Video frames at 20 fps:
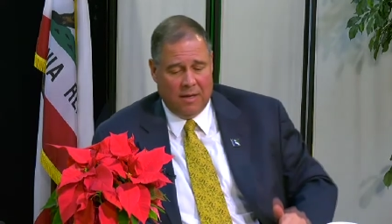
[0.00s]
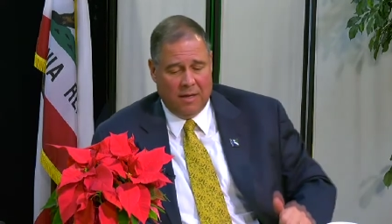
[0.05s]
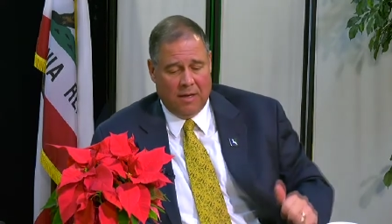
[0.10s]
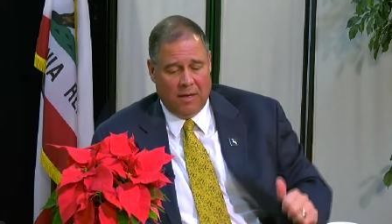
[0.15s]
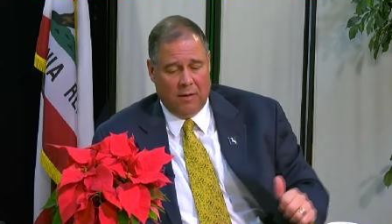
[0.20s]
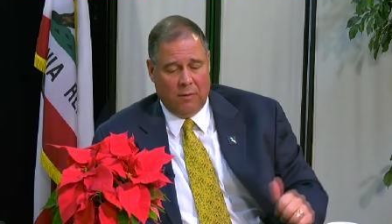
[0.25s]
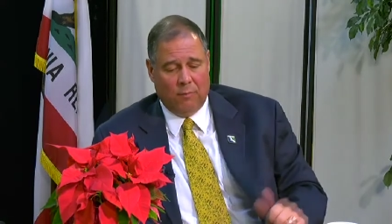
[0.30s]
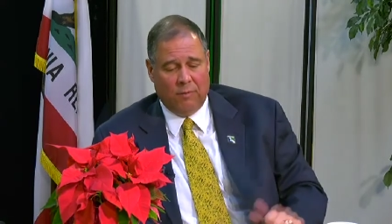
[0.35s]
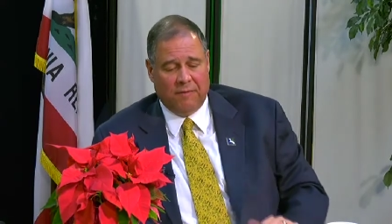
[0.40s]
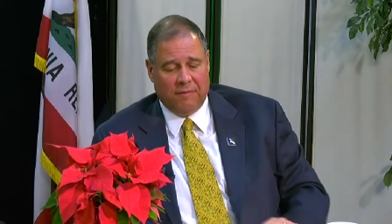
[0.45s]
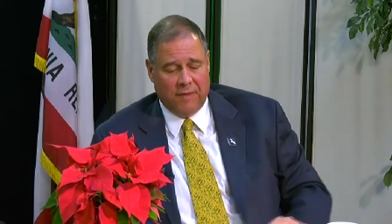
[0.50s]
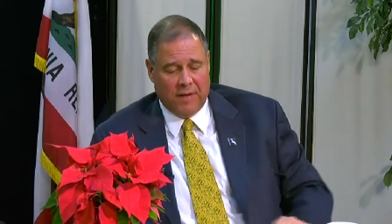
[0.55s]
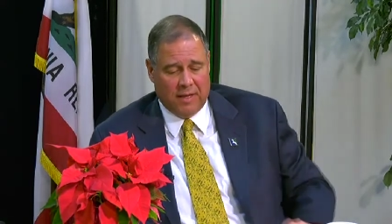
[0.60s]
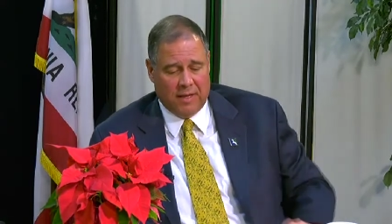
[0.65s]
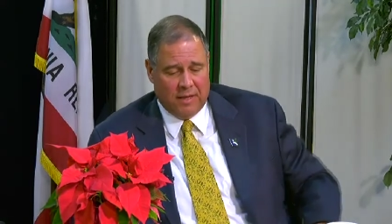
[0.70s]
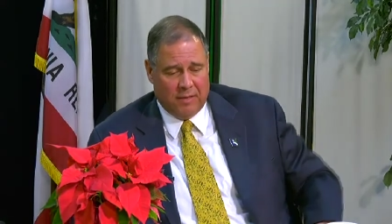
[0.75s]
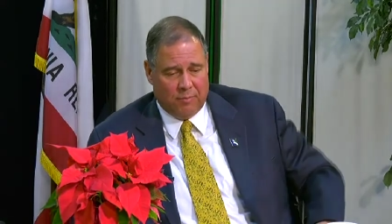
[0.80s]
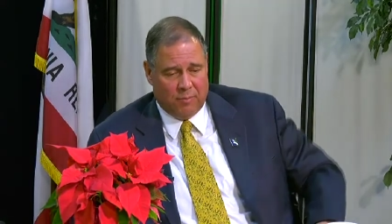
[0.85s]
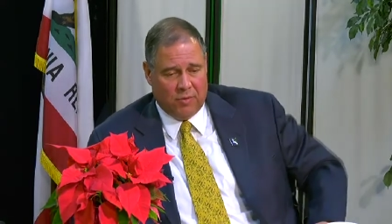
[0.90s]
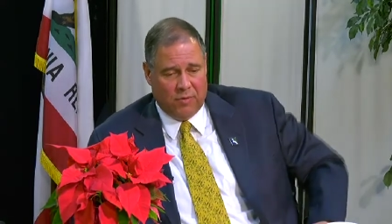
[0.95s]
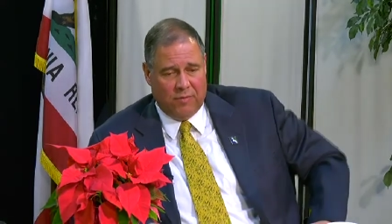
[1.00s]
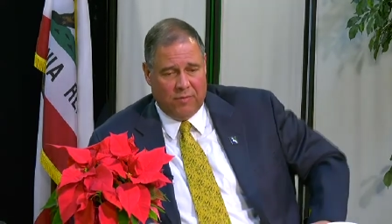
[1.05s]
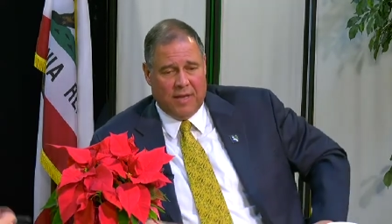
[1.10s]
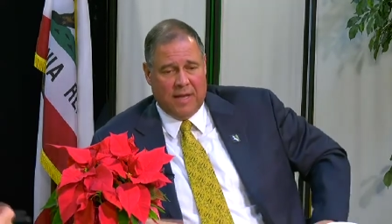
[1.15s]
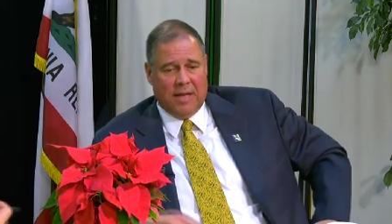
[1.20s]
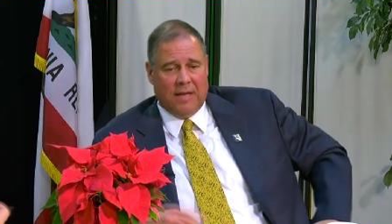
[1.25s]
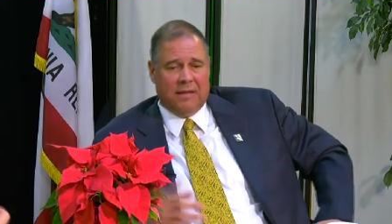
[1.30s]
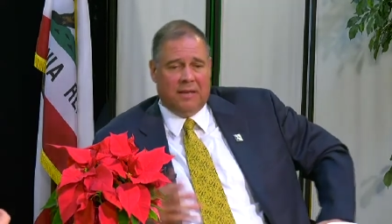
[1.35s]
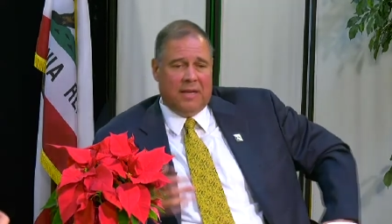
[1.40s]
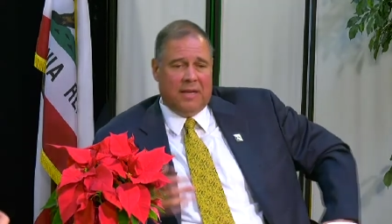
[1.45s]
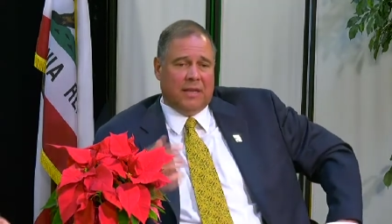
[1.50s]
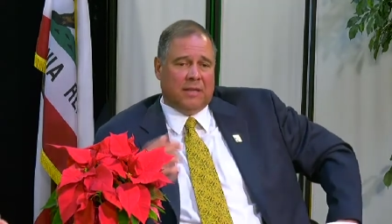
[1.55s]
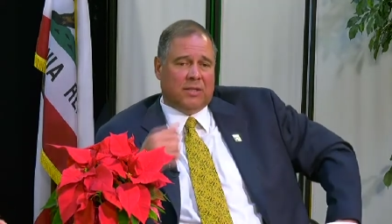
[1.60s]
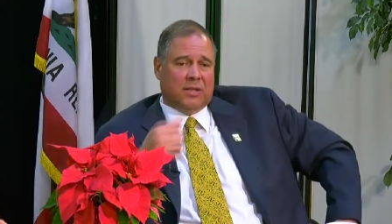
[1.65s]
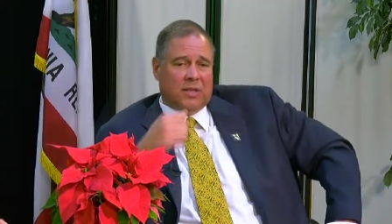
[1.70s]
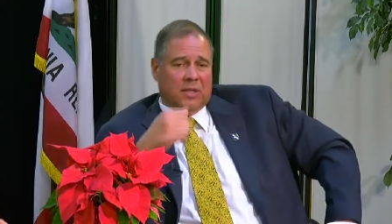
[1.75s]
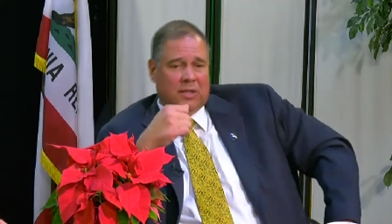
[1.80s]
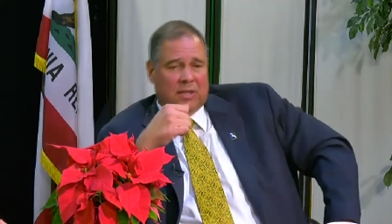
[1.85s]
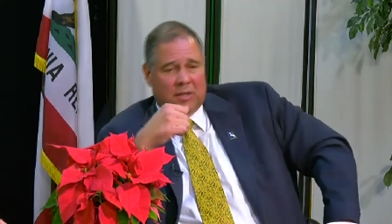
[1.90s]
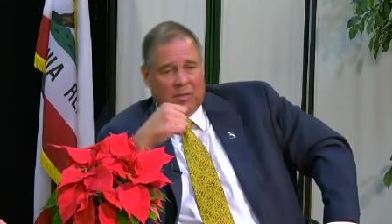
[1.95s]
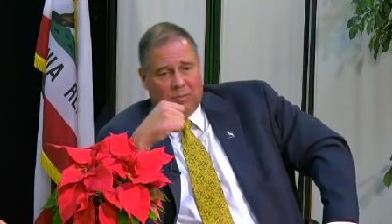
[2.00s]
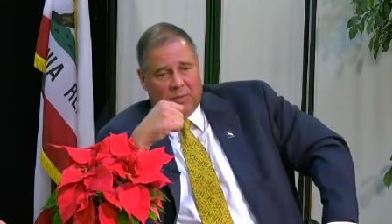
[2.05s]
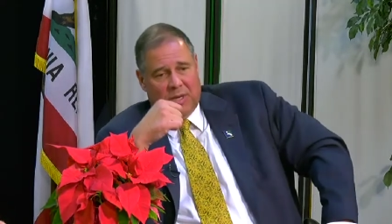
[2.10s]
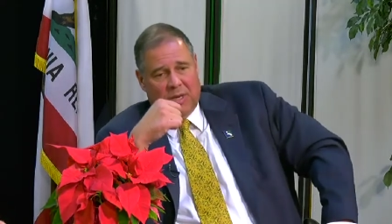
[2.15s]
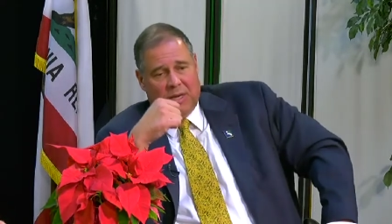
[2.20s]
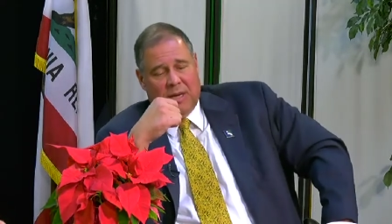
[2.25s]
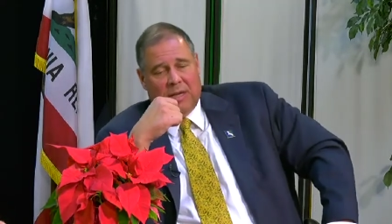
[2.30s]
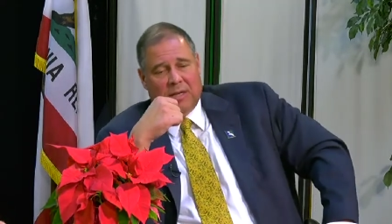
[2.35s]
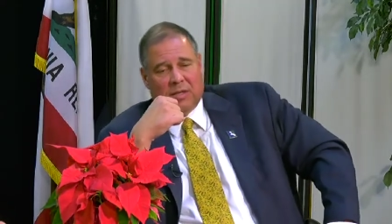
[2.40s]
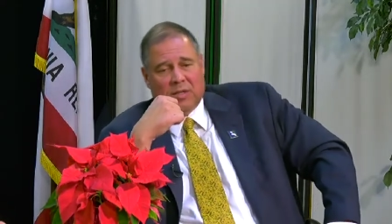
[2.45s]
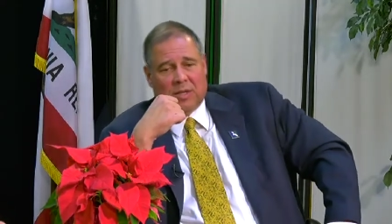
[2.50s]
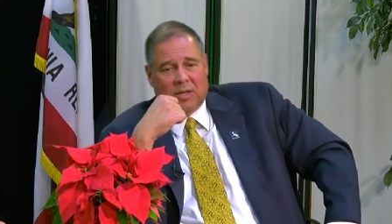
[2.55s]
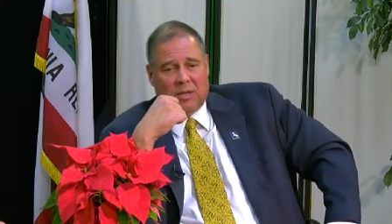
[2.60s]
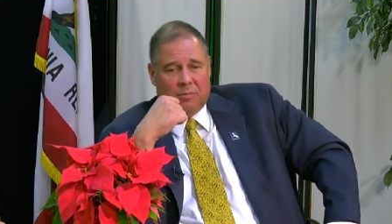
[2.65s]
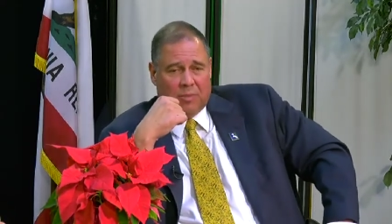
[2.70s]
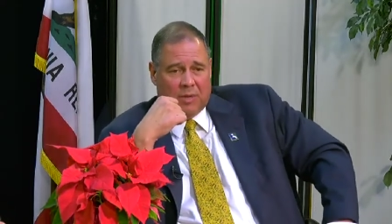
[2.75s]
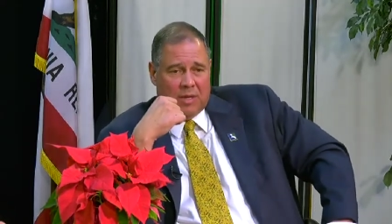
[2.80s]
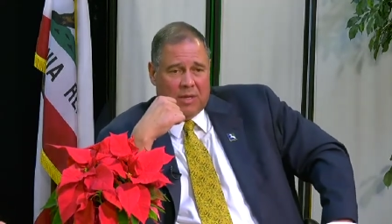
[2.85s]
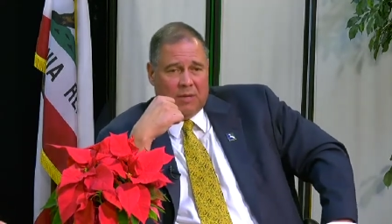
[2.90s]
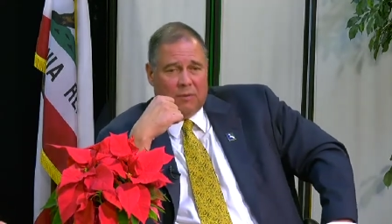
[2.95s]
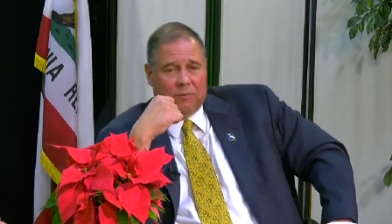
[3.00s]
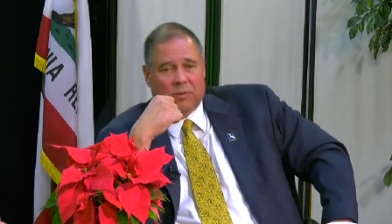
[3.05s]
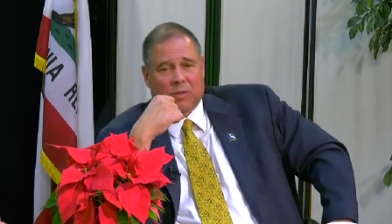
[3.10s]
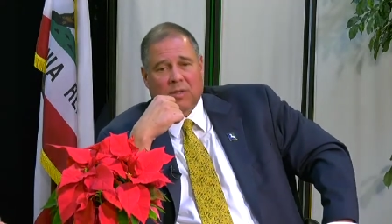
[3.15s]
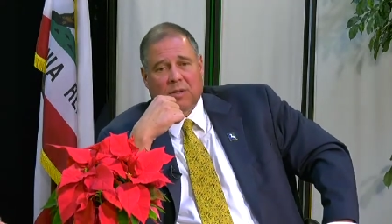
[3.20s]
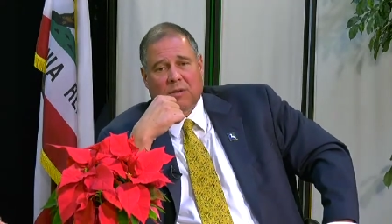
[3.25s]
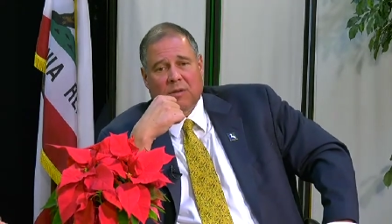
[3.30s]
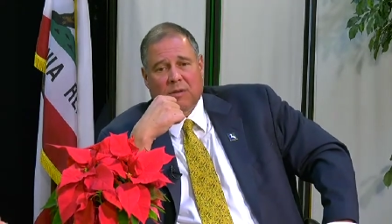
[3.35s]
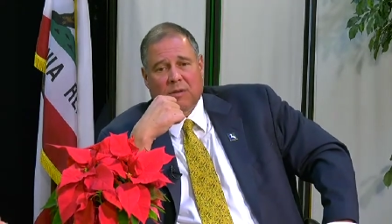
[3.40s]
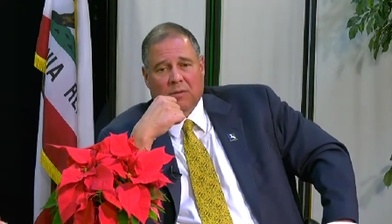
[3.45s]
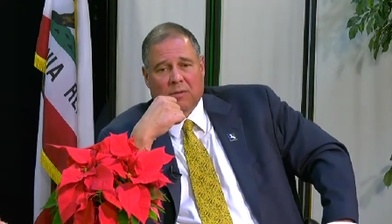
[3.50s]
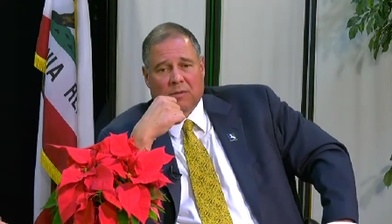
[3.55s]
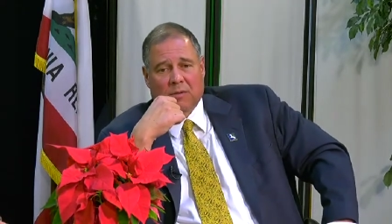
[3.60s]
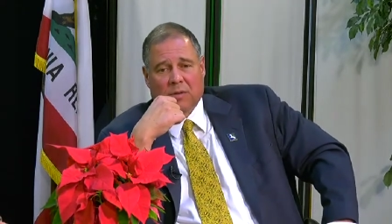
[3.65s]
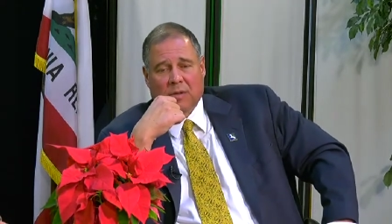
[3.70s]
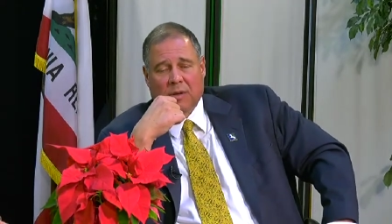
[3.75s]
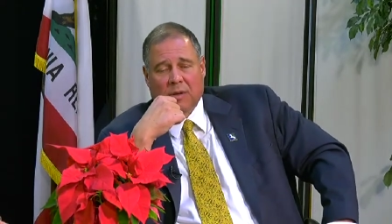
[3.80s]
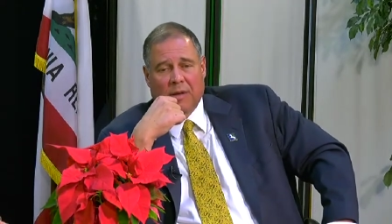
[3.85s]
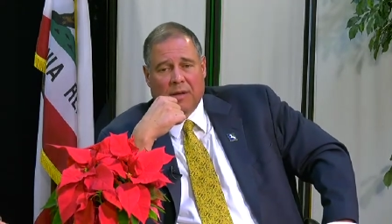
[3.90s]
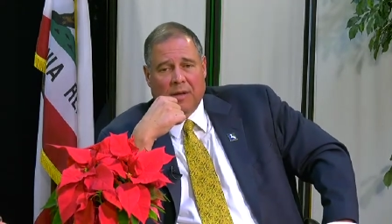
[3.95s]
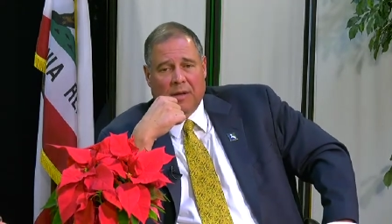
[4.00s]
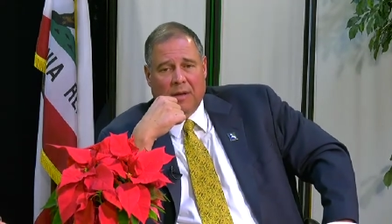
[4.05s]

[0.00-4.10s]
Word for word: Uh, we finally approved that. The NCCP, HCP was huge.